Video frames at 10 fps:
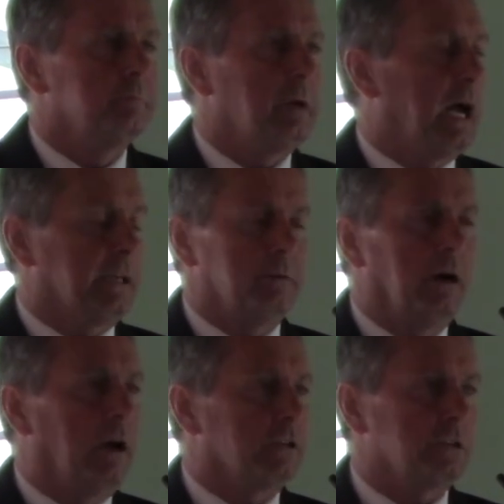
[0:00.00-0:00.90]

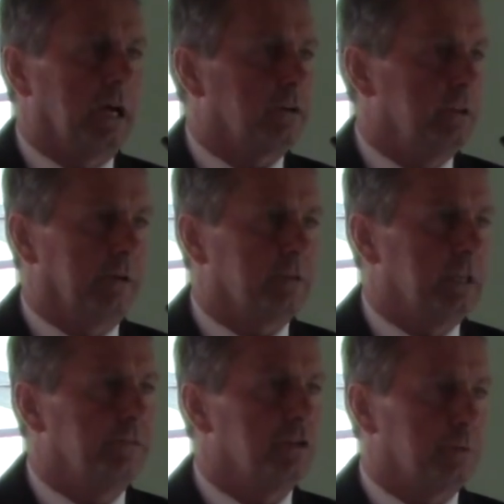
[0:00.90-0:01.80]
Honestly, I could never
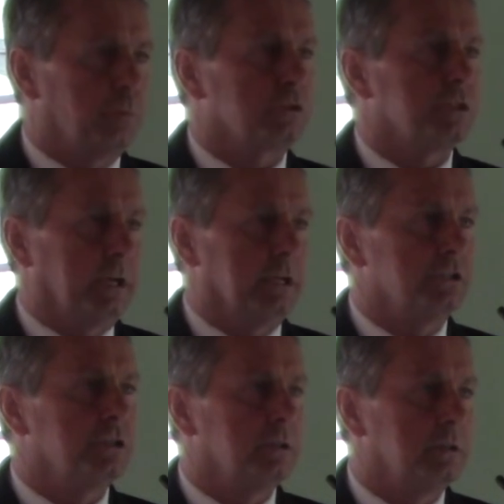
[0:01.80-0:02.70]
give you the
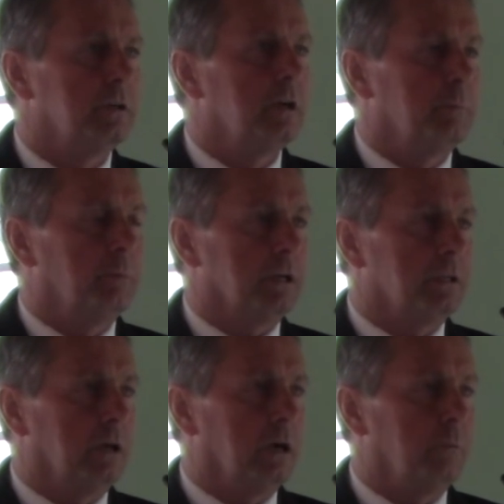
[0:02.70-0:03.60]
percentage,
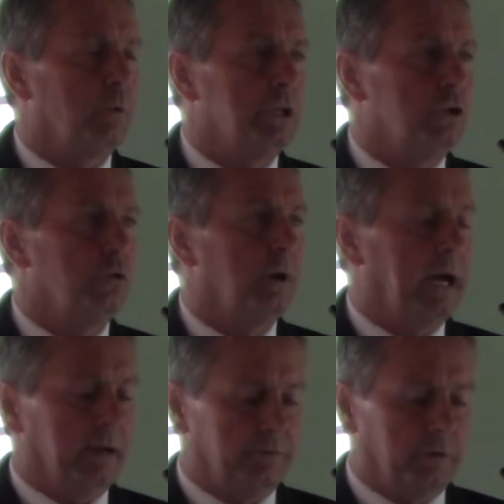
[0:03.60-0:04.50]
but we do
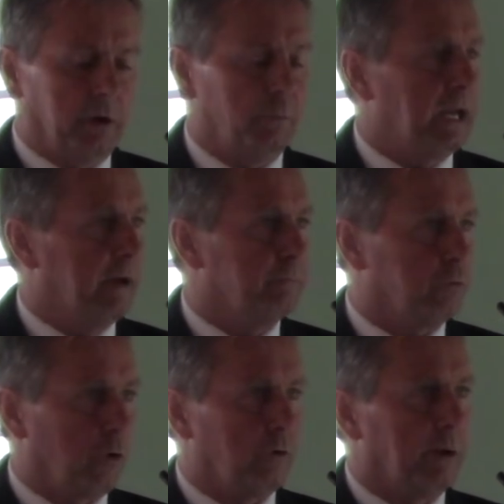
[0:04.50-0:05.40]
have we have
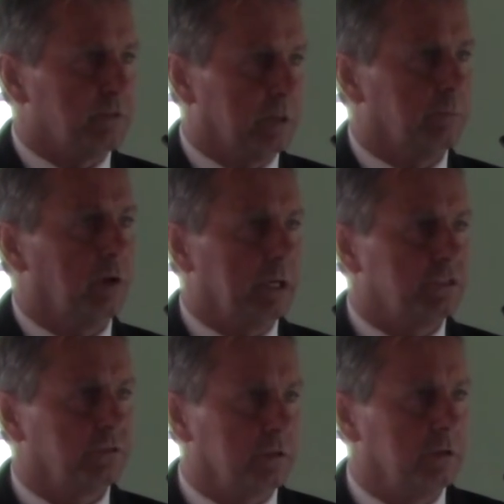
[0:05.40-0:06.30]
programs in
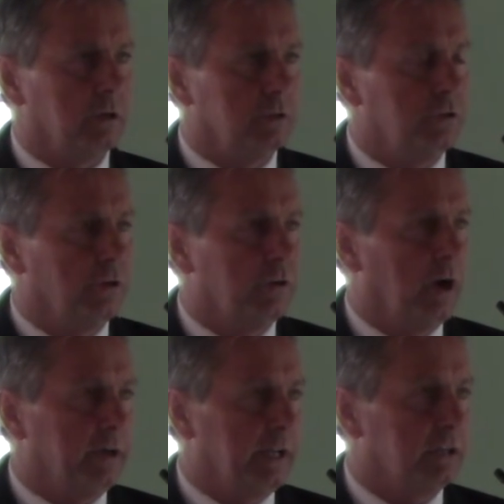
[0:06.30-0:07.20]
place for
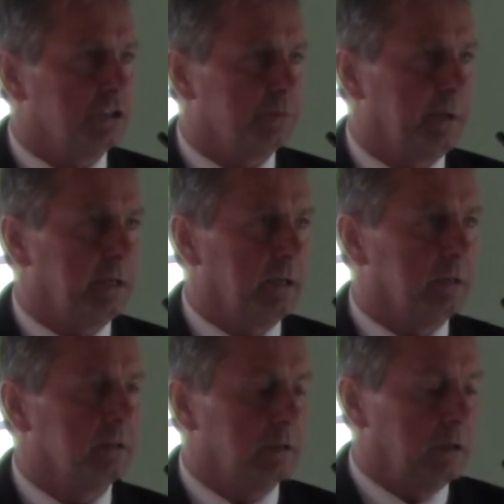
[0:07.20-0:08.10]
non-English speaking
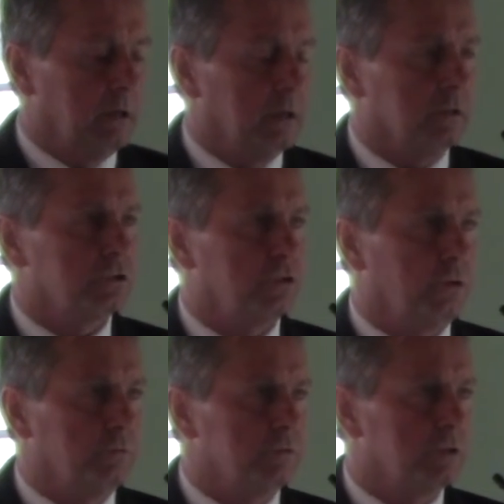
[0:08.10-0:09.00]

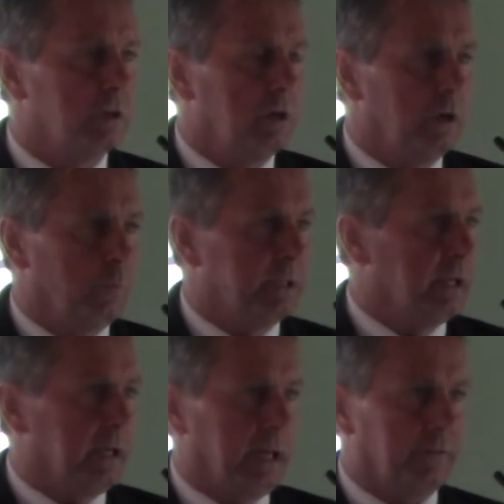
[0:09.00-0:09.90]
students. We
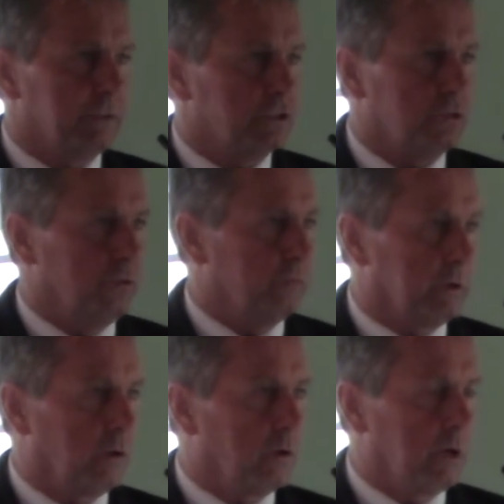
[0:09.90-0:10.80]
take every student
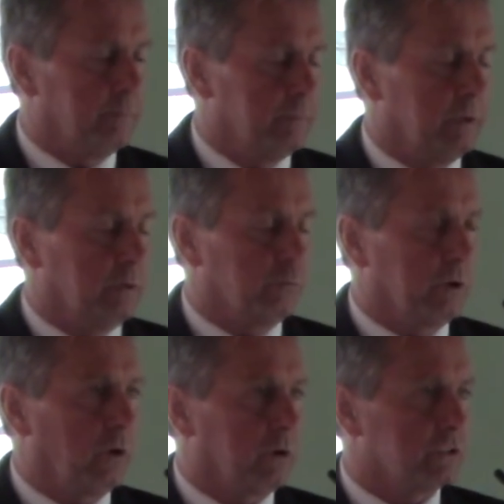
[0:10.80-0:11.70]

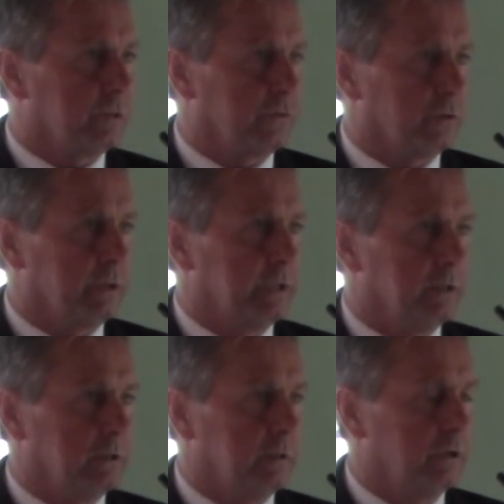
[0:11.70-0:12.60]
regardless if they're
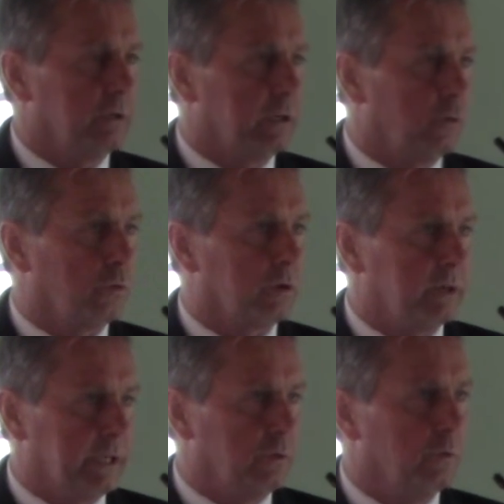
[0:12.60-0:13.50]
illegal or
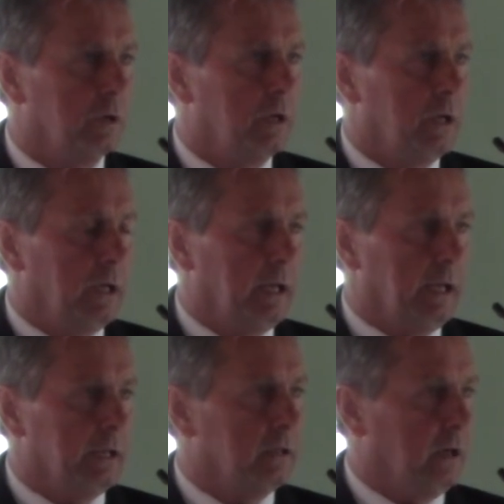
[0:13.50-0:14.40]
legal.
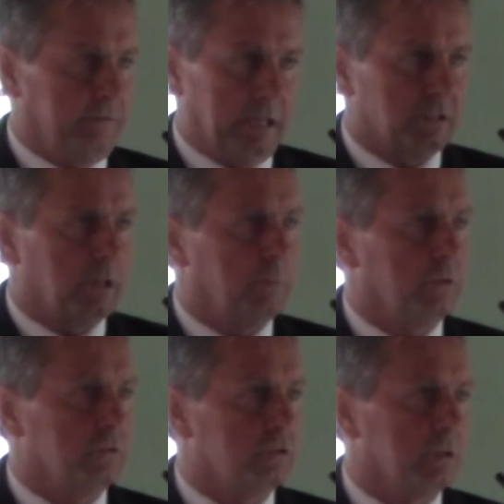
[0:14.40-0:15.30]
And I've had some of
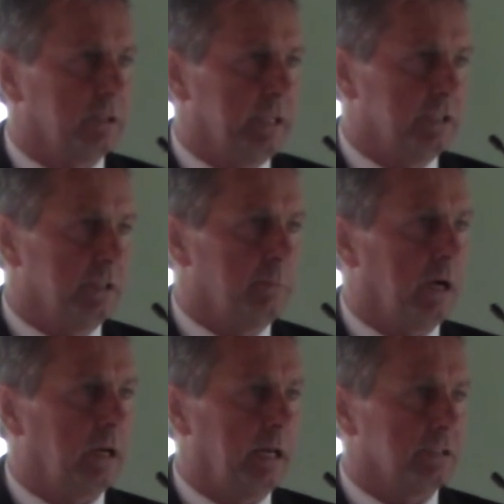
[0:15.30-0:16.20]
those kids in
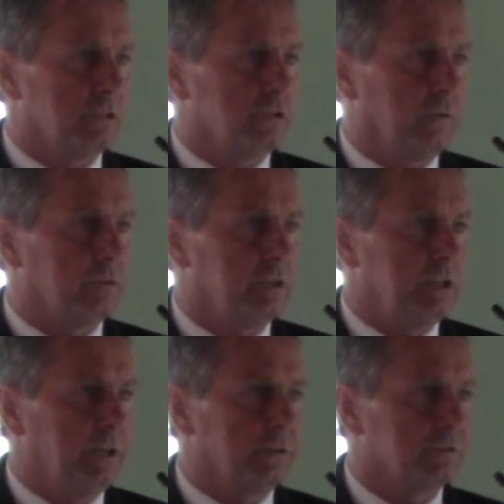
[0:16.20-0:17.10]
my classes over the
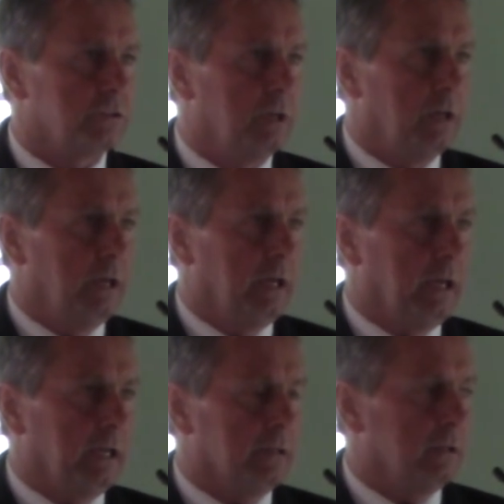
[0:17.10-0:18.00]
years,
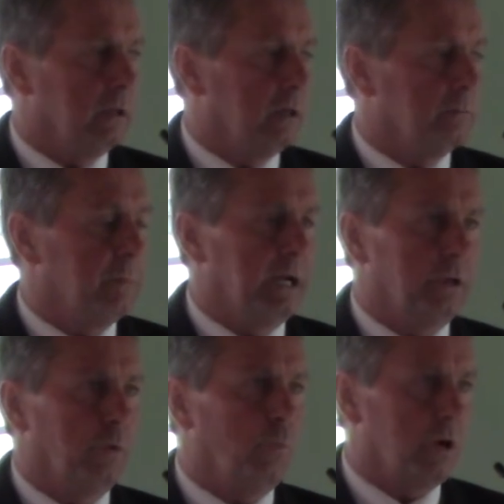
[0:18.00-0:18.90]
and I
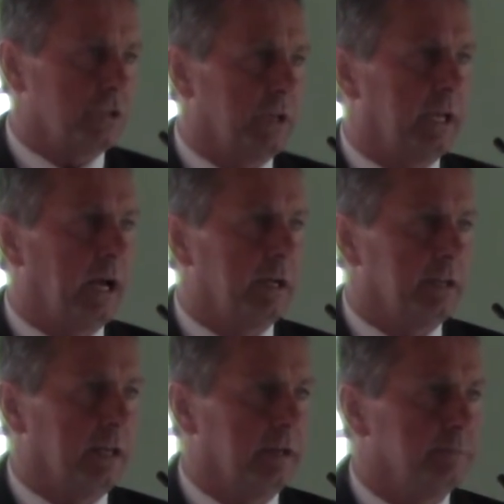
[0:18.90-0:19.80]
know Washington
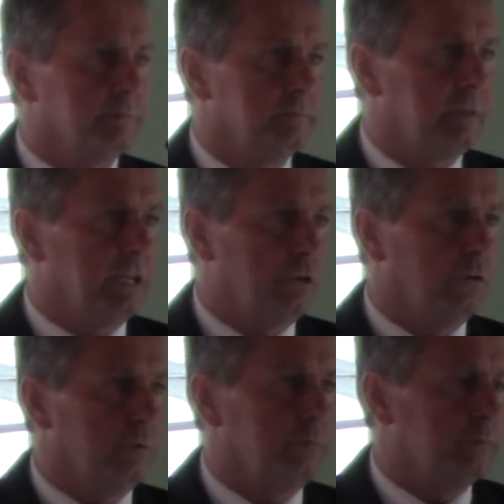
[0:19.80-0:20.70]
County, they
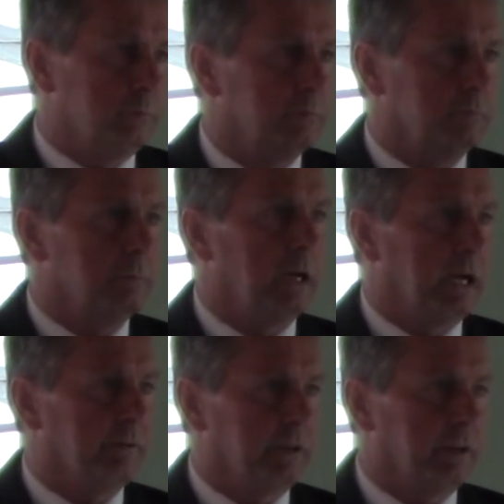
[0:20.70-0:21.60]
do
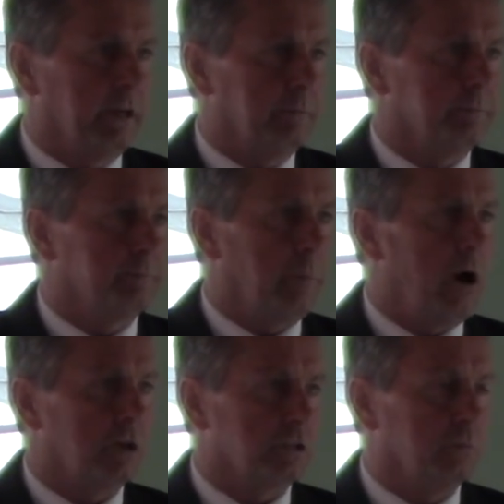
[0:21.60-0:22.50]
everything
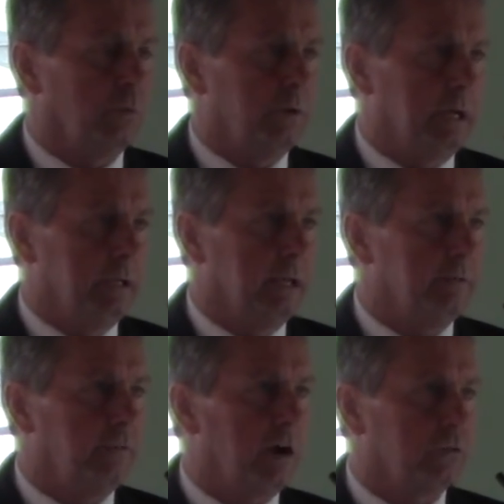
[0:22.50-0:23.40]
possible, and
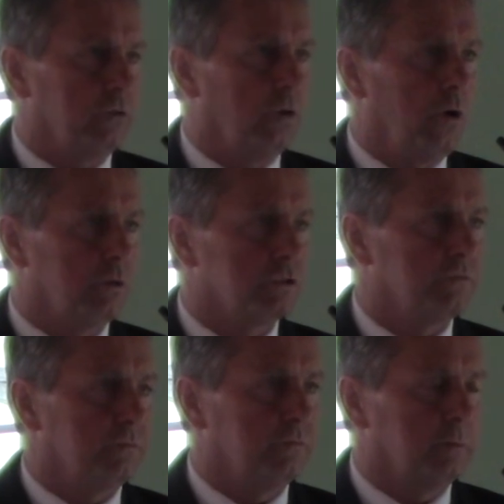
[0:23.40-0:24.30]
they follow the
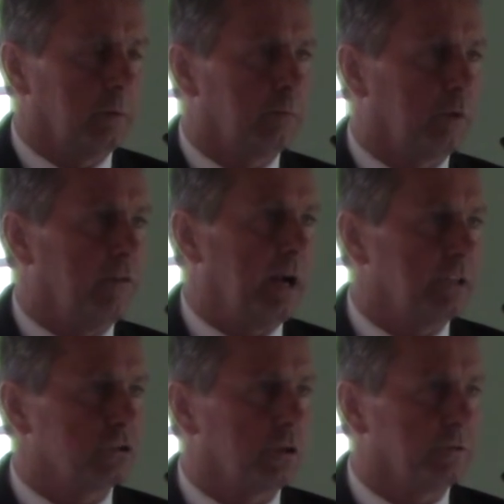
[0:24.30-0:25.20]
laws of
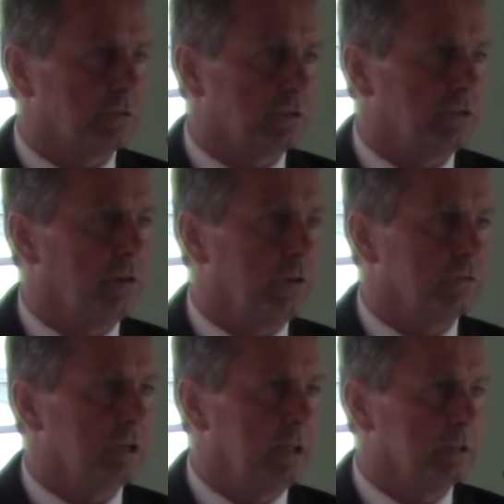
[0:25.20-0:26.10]
providing services to
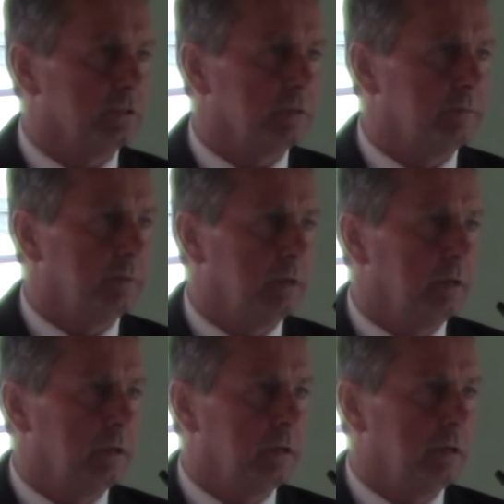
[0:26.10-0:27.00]
those kids.
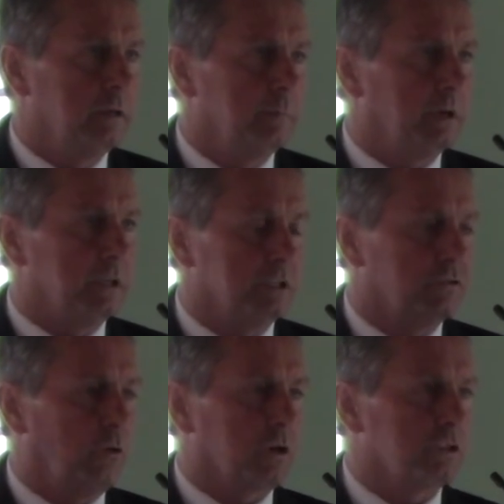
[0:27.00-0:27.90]
But as
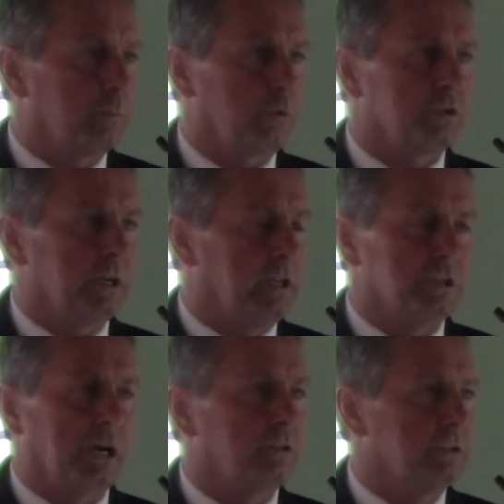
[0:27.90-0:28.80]
far as the
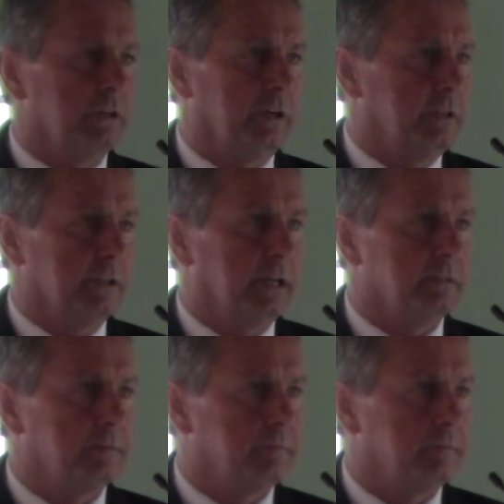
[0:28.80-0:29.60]
percentage, I couldn't tell you that.